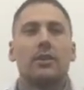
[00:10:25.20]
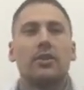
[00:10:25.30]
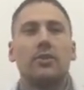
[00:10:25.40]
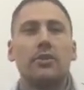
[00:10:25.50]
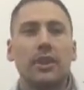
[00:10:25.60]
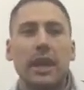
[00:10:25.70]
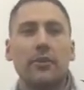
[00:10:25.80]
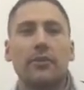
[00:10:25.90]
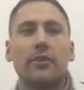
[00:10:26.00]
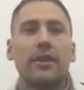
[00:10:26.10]
Communicate
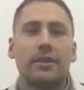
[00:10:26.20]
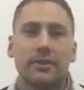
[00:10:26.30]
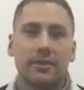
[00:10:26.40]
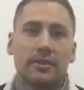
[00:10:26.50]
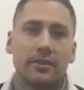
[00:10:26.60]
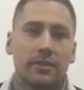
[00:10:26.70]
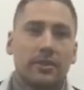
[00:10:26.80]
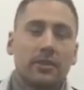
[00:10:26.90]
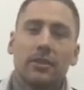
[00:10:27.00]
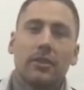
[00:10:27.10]
with friends.
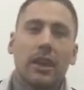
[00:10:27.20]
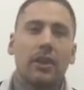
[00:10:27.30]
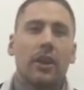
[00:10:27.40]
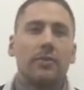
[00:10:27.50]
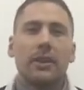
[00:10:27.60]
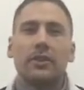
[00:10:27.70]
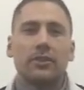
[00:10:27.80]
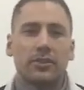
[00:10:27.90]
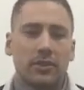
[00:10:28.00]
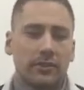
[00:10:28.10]
And I don't mean
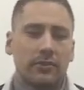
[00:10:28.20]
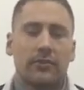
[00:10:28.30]
just on